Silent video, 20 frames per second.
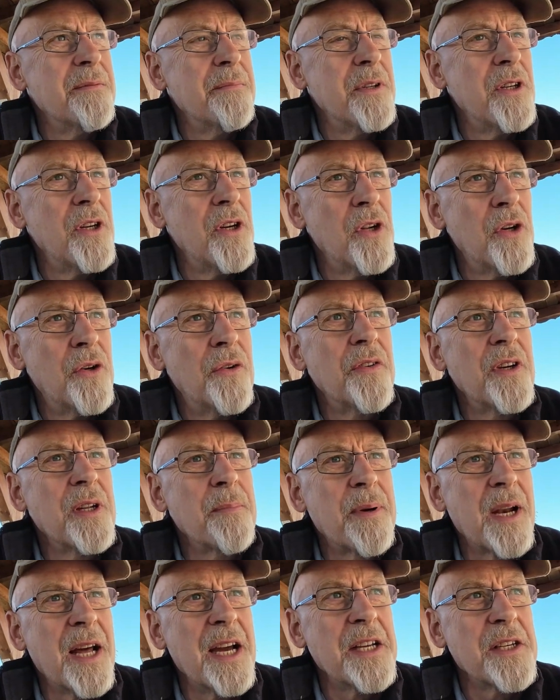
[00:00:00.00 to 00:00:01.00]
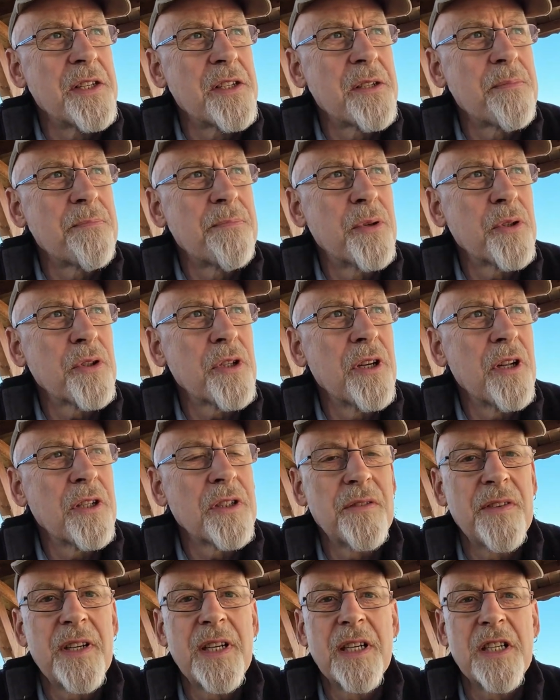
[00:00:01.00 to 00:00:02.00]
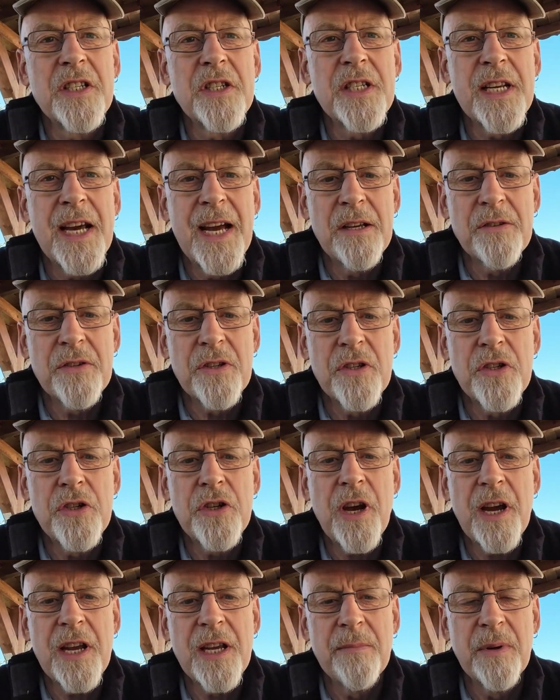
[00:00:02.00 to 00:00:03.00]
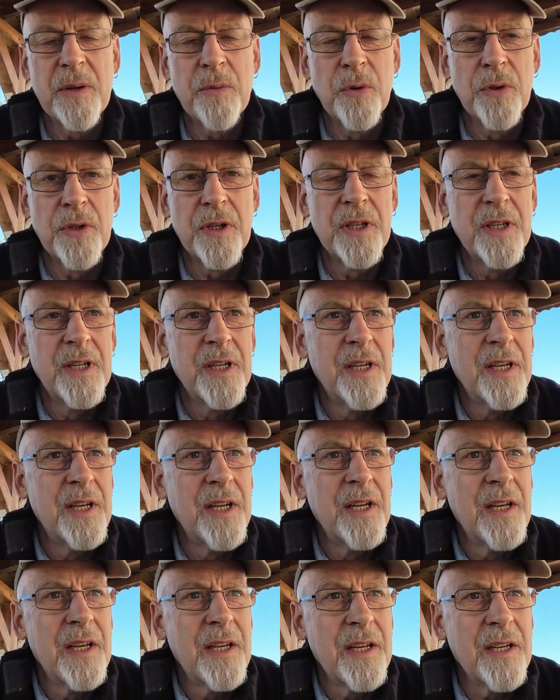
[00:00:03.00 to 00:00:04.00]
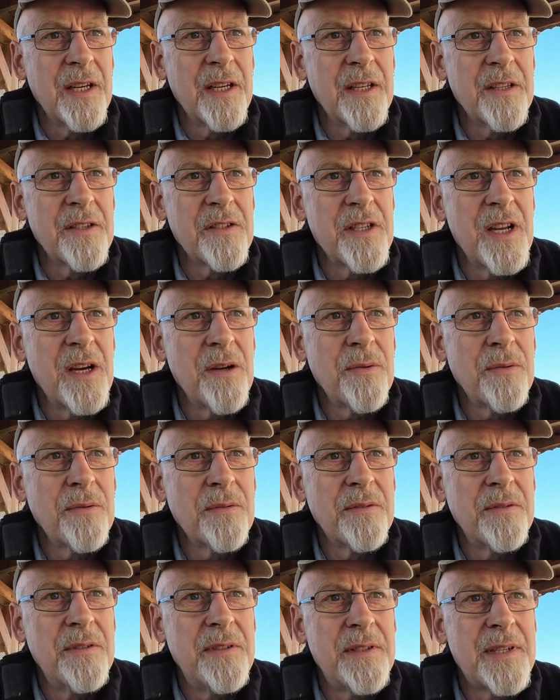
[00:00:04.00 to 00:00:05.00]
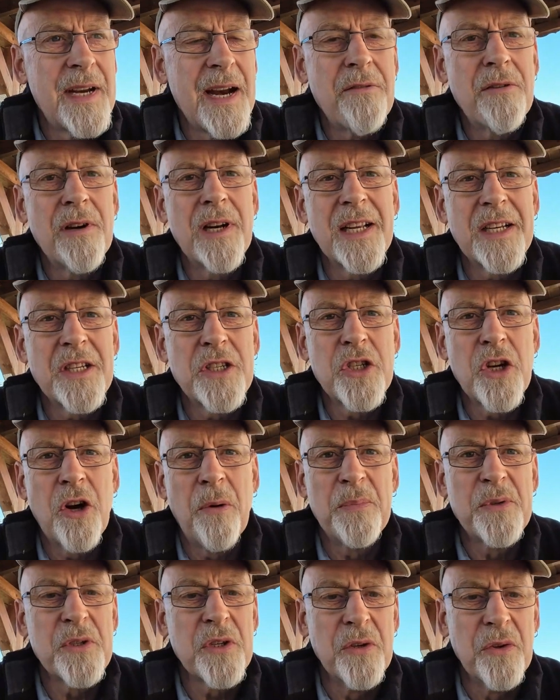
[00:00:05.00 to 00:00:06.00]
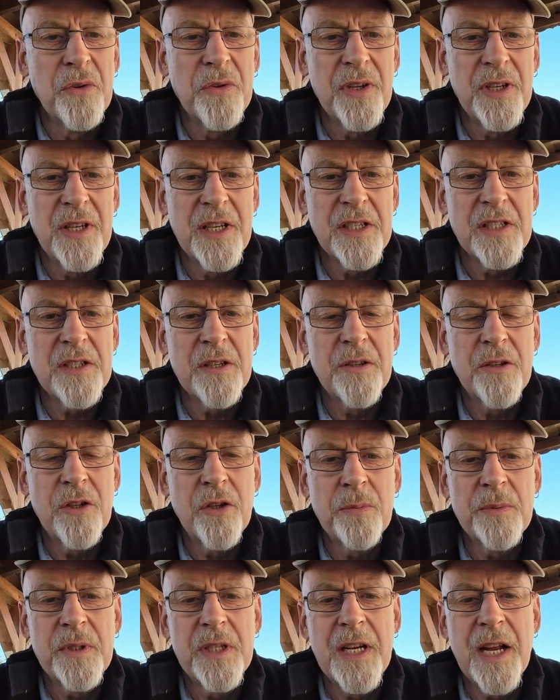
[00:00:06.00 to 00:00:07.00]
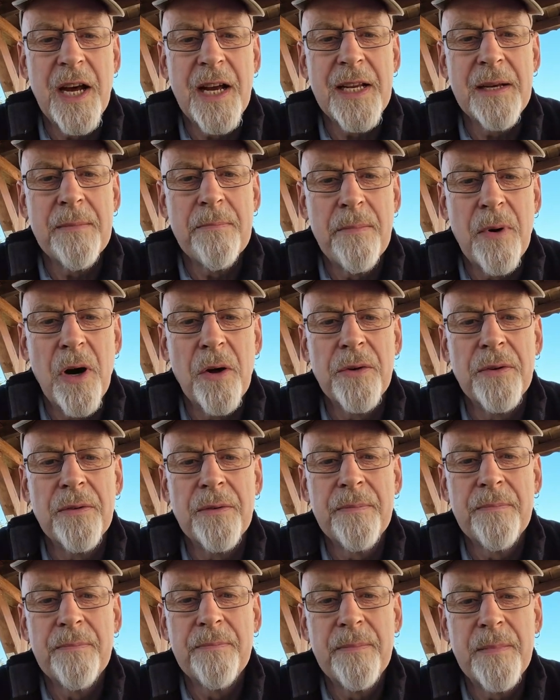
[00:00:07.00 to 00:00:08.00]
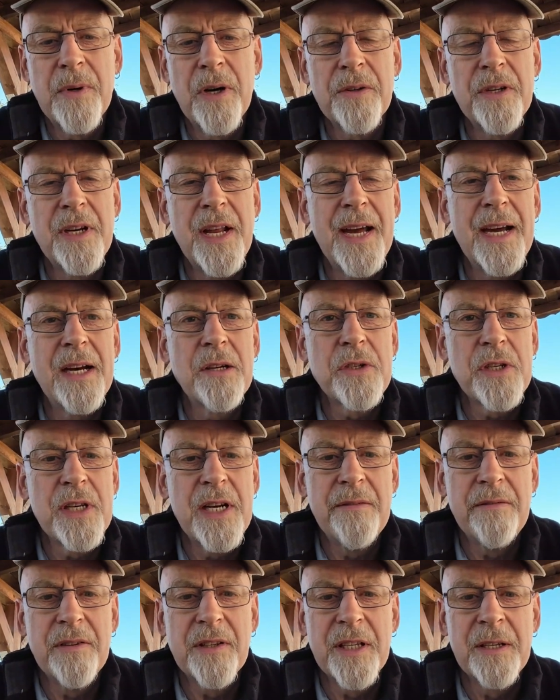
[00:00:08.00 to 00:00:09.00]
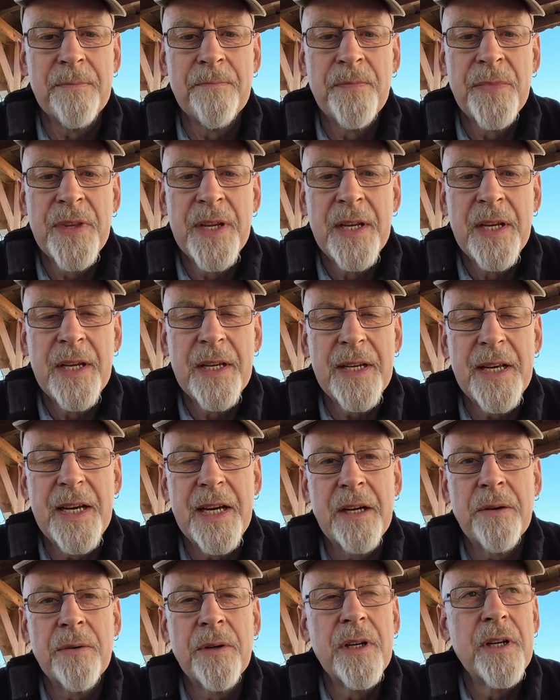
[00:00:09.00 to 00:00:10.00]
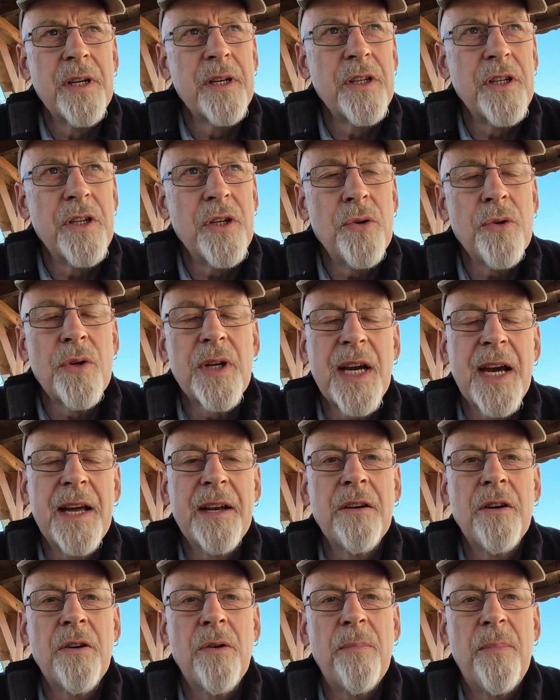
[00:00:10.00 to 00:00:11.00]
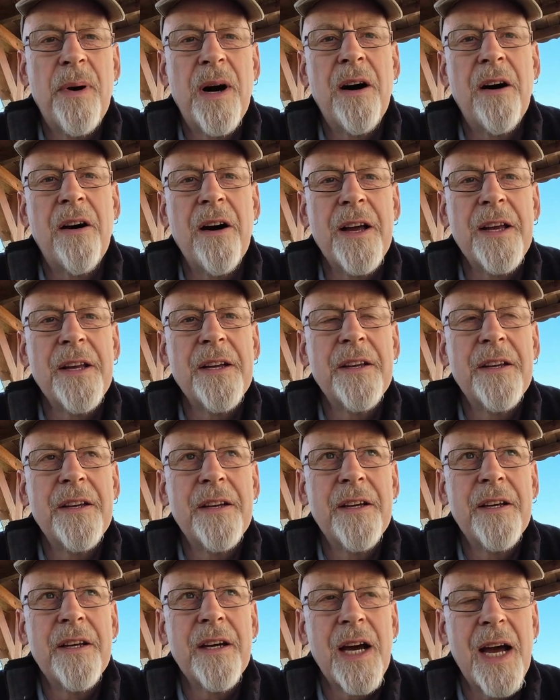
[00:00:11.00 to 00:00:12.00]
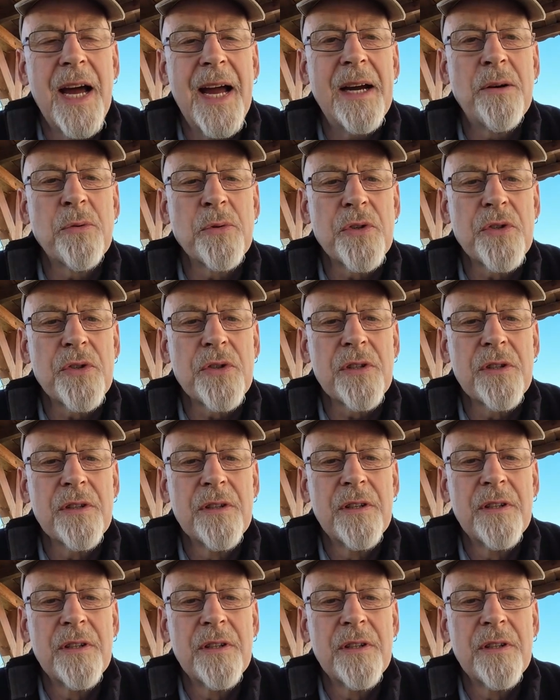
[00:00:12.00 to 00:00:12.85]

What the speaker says: Lovely place. Put a lot of English towns to shame, it would. There's no derelict shops or nothing. It's up to date, modern housing, everything. Now you cannot buy a house